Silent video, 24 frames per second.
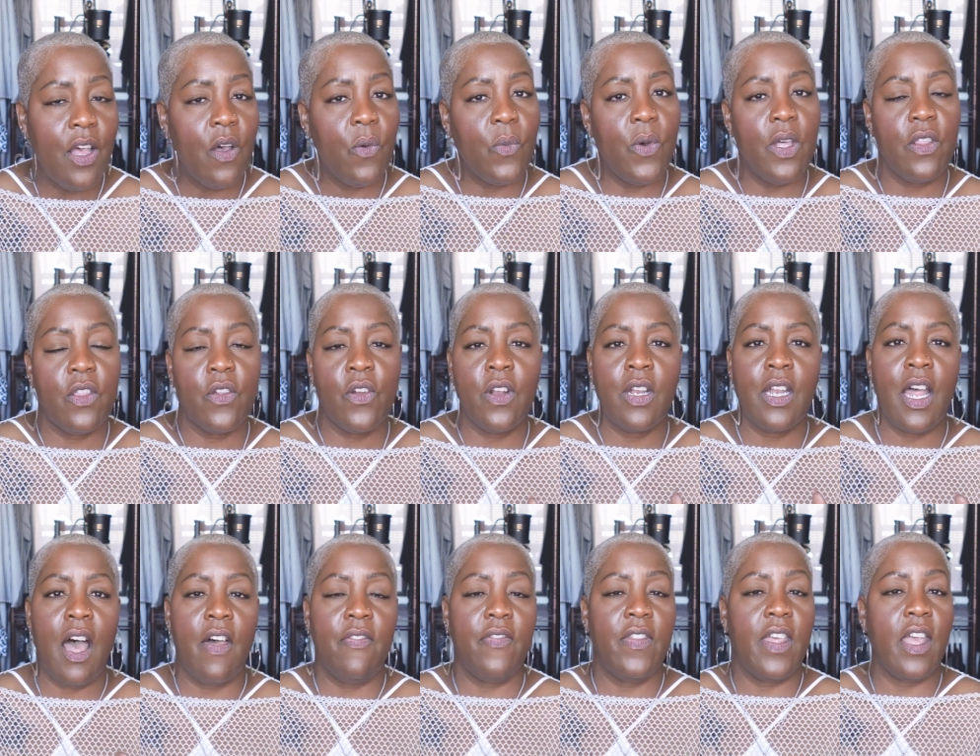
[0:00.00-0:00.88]
Whether or
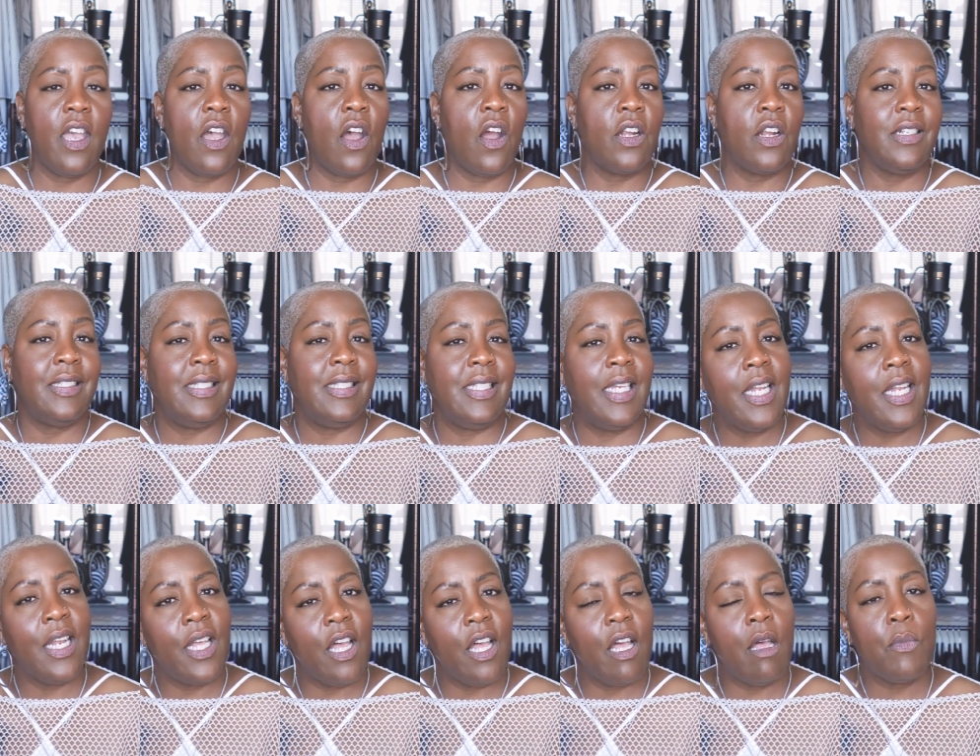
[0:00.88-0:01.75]
not they are
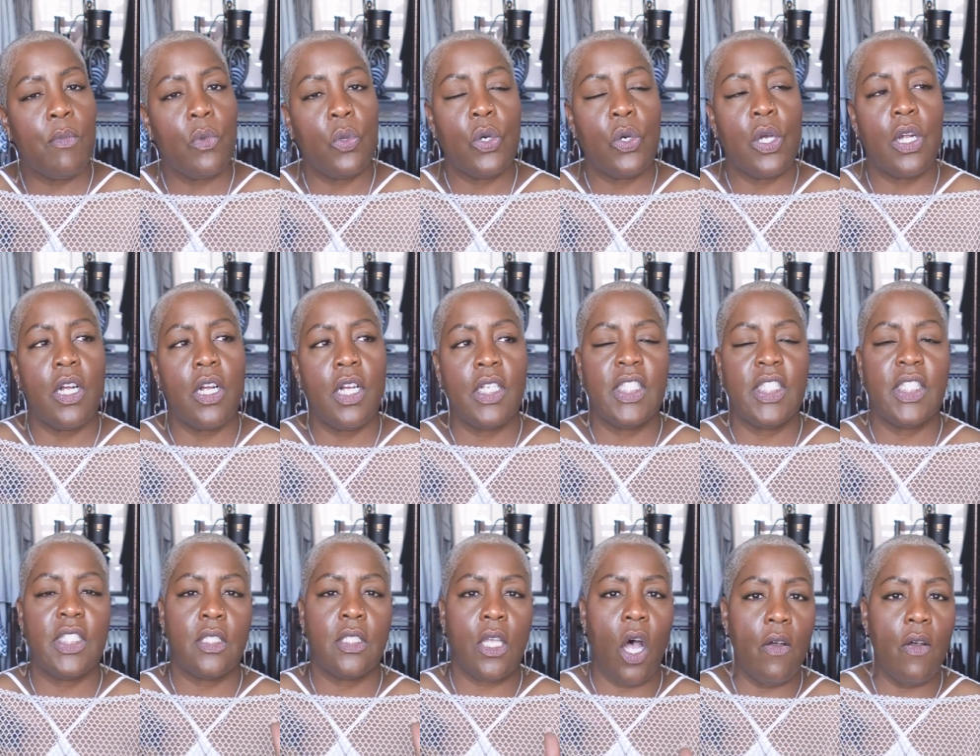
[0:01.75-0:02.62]
denim or a
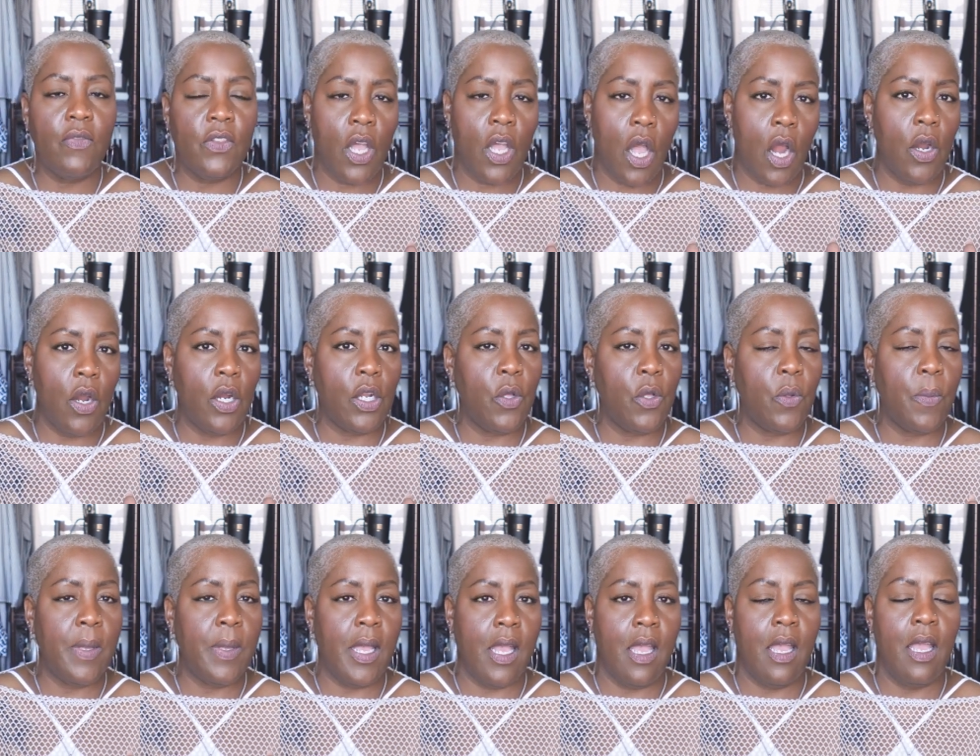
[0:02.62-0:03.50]
soft cargo
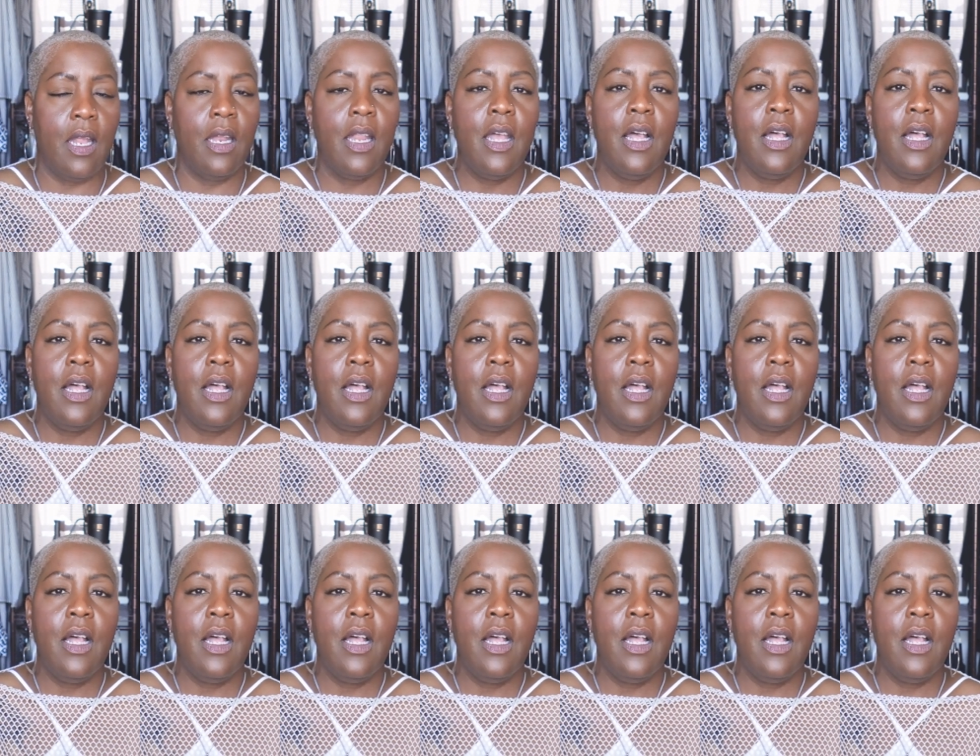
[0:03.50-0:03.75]
pant.